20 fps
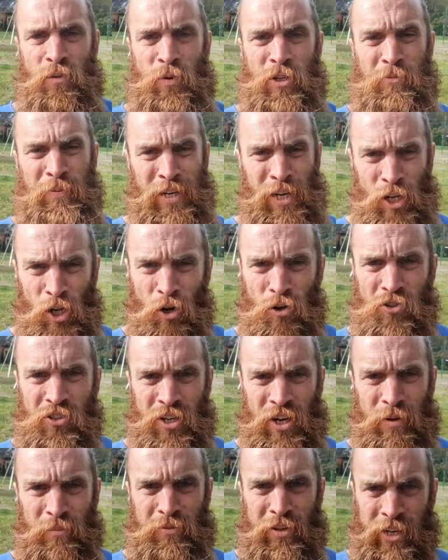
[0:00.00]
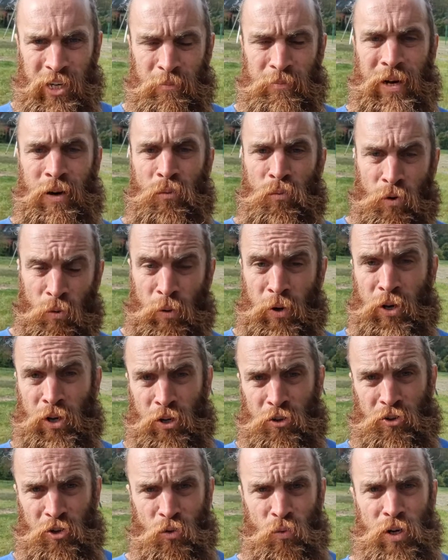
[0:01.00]
and we spent a long time thinking about what we were
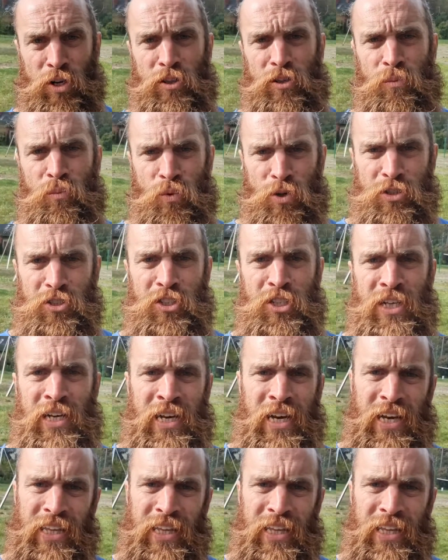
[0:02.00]
going to do, one of them was